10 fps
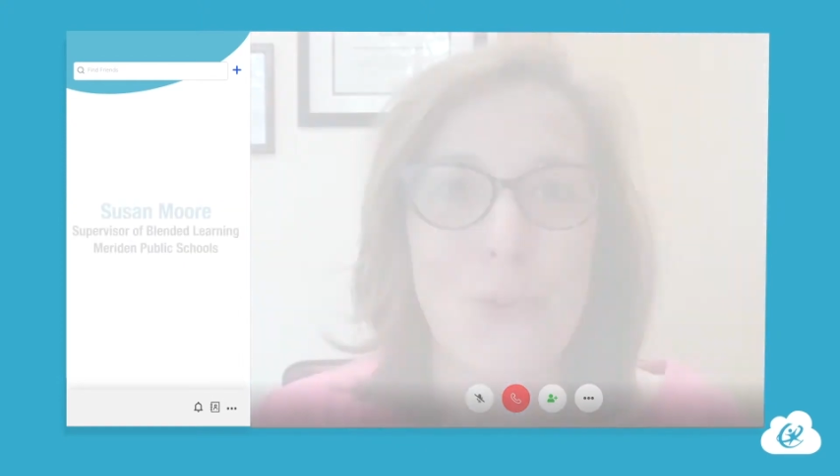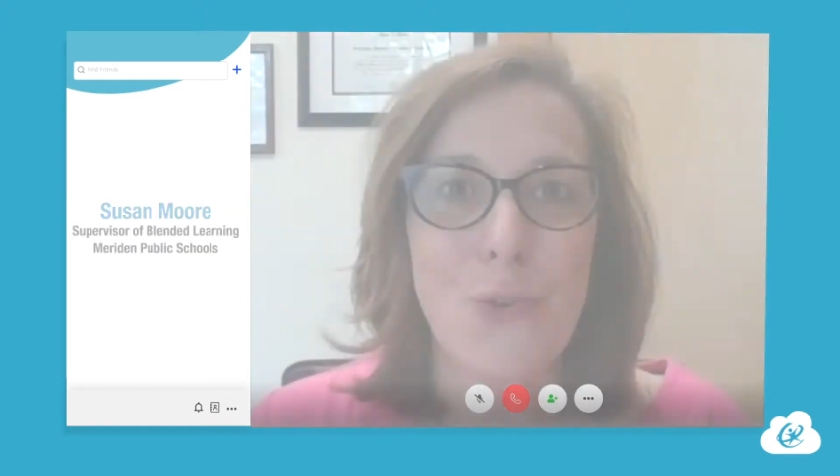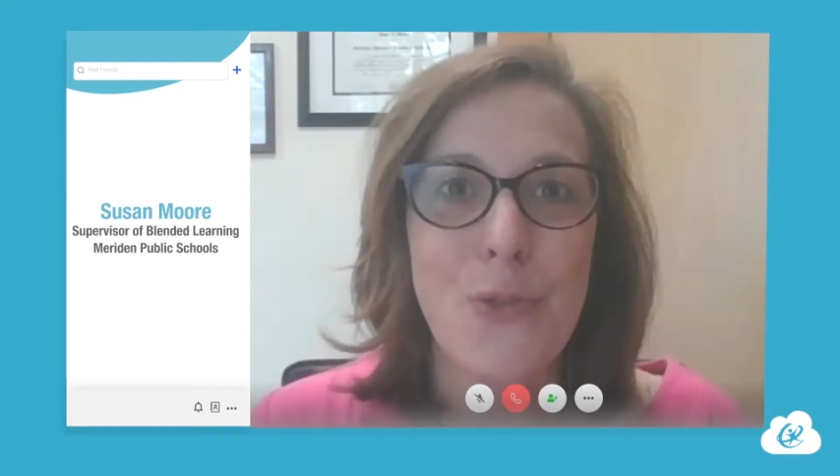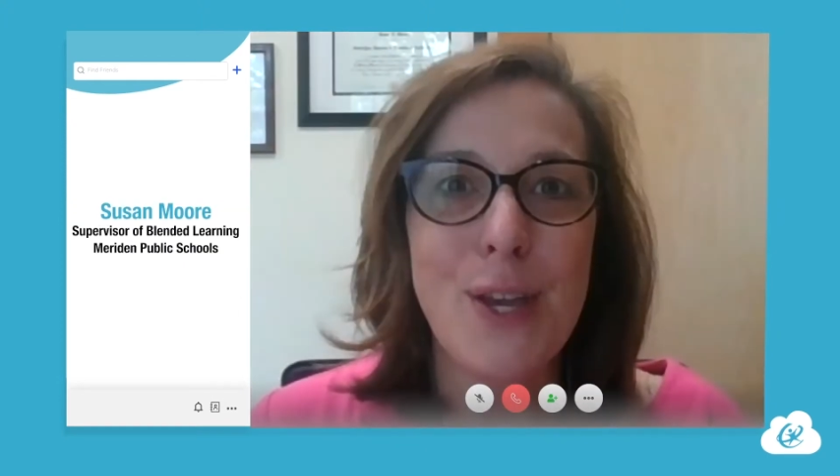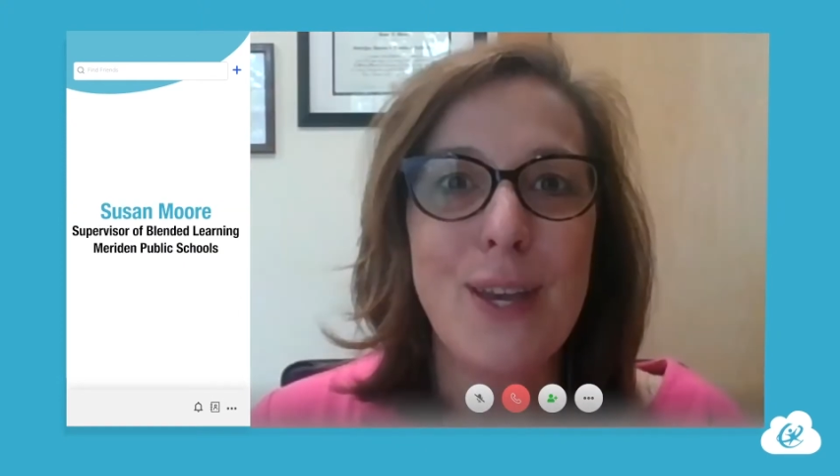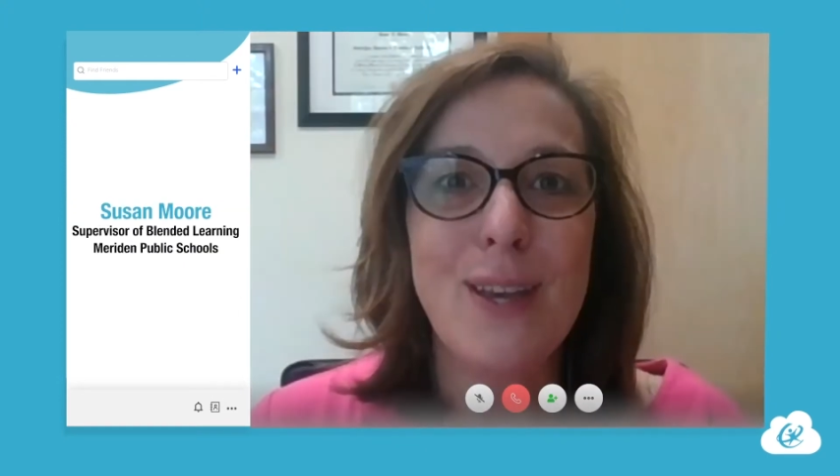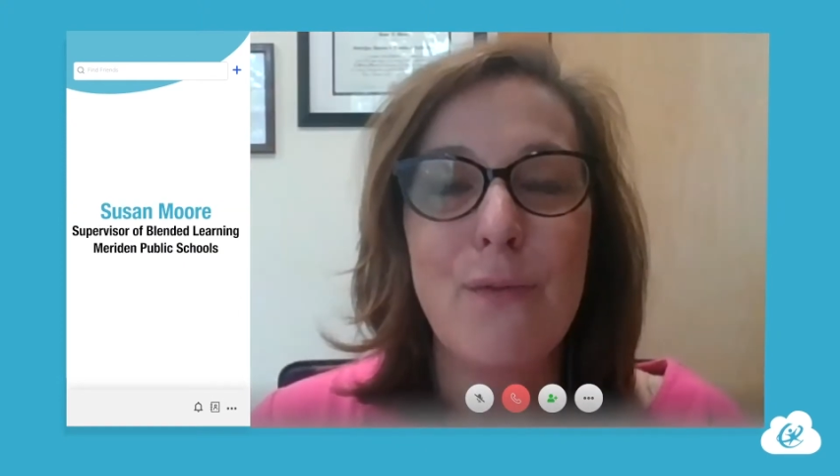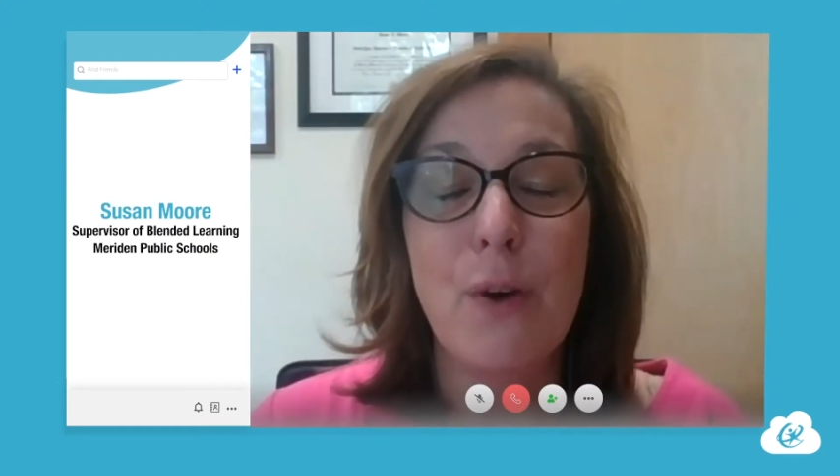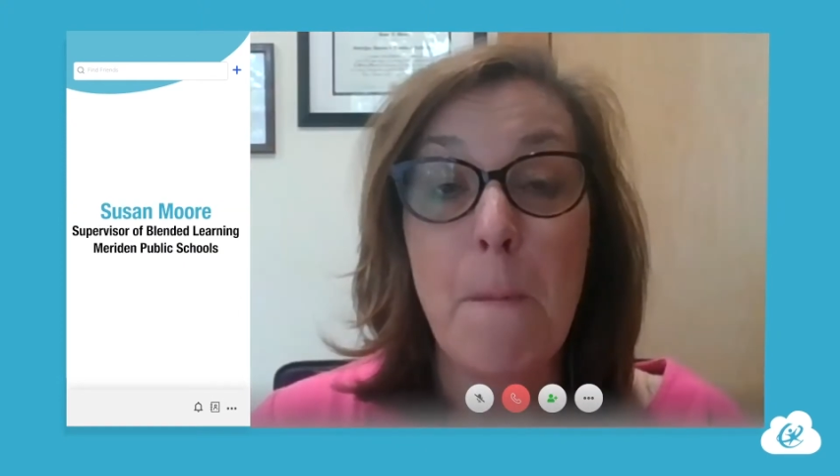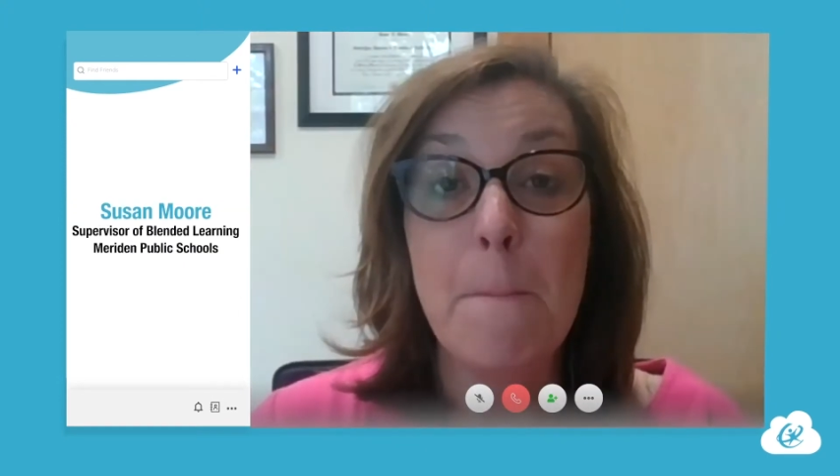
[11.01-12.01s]
You're thinking
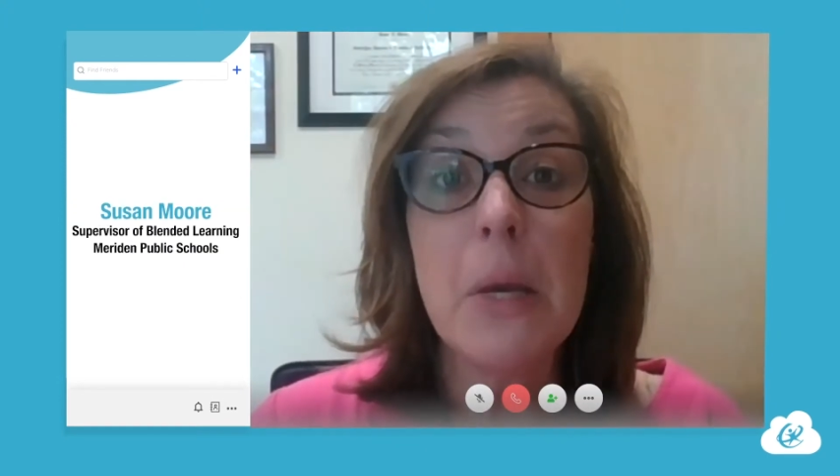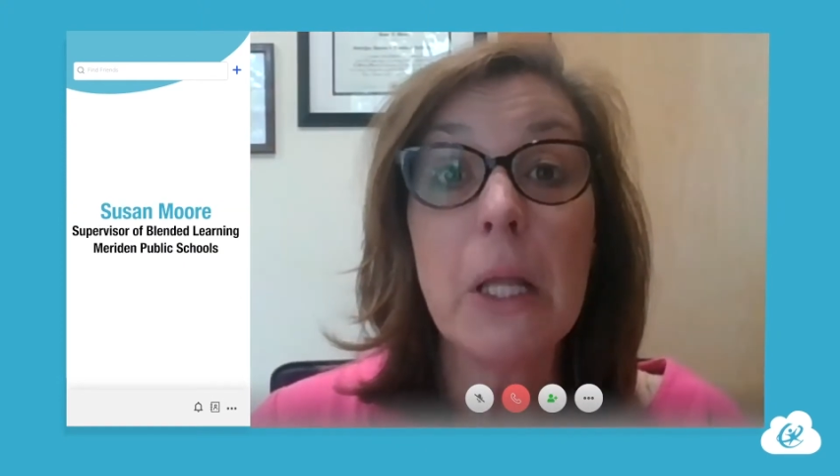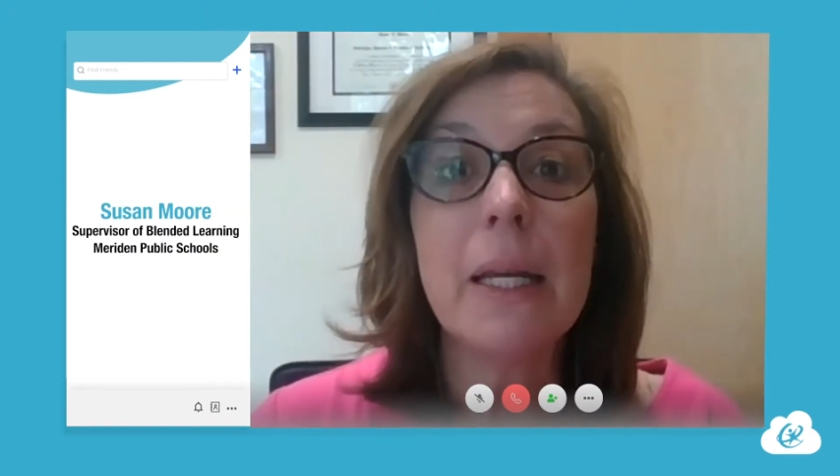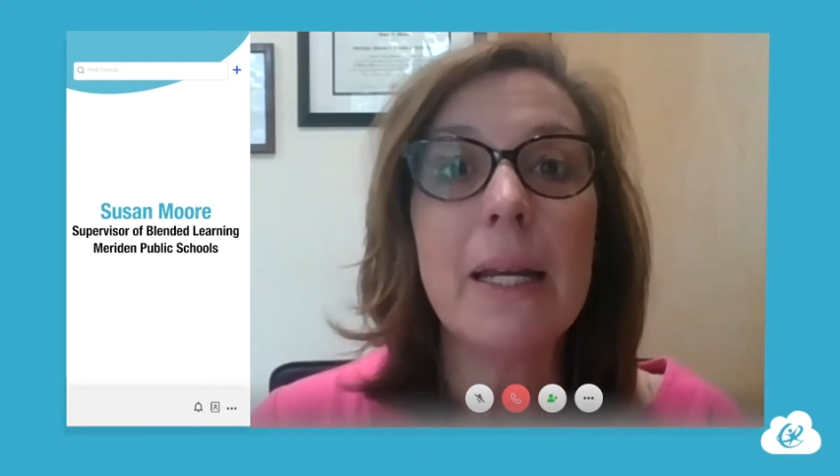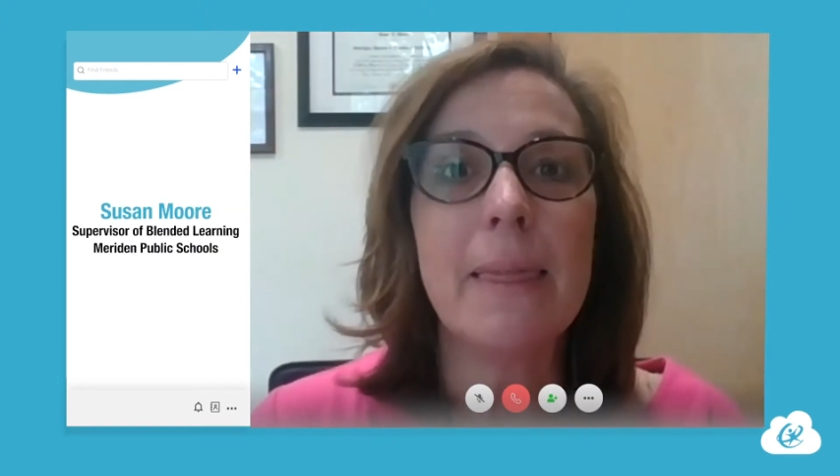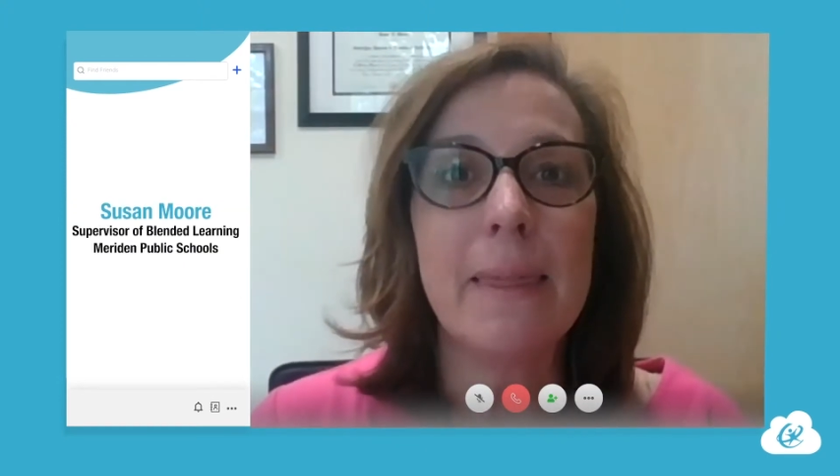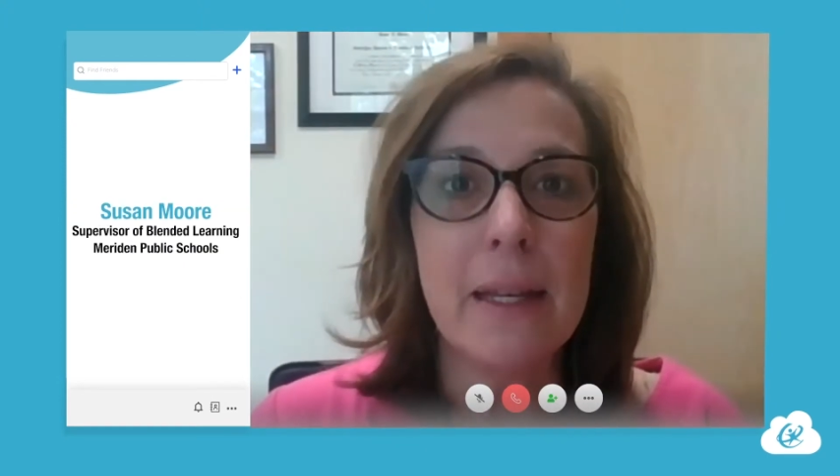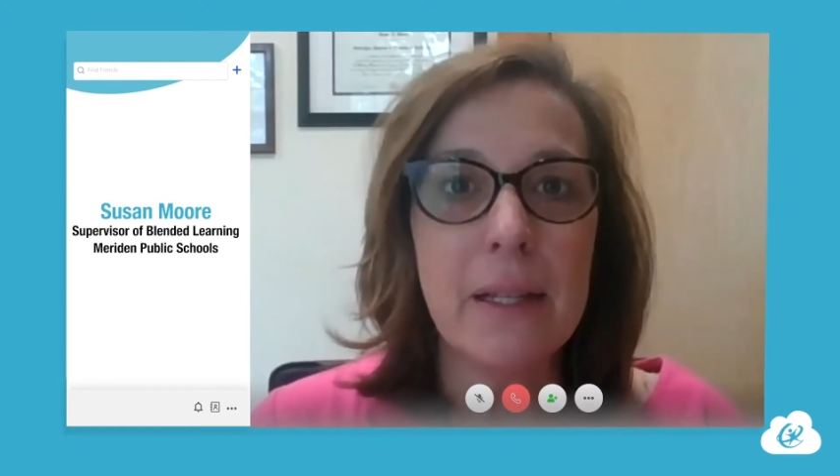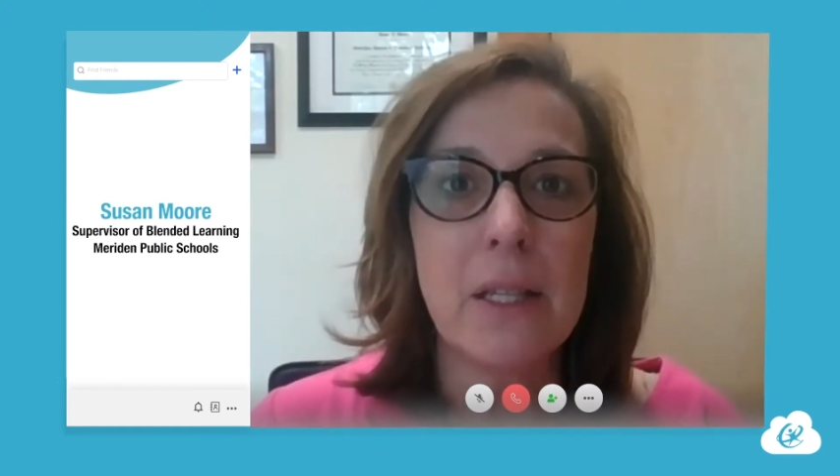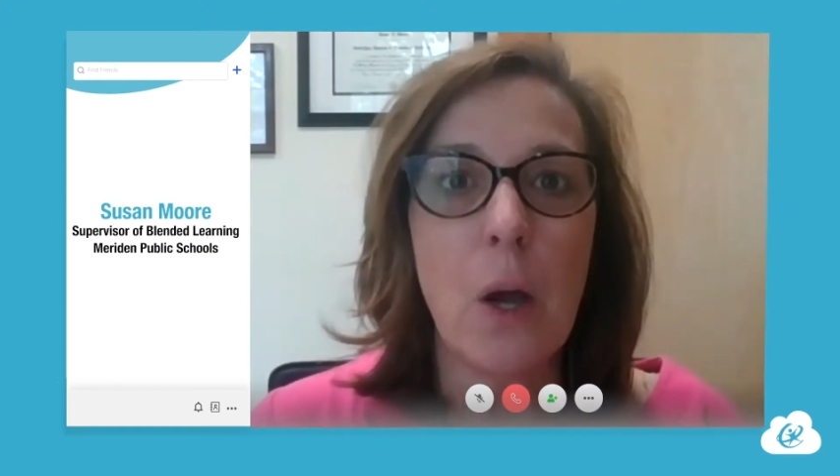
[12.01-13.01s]
of a million things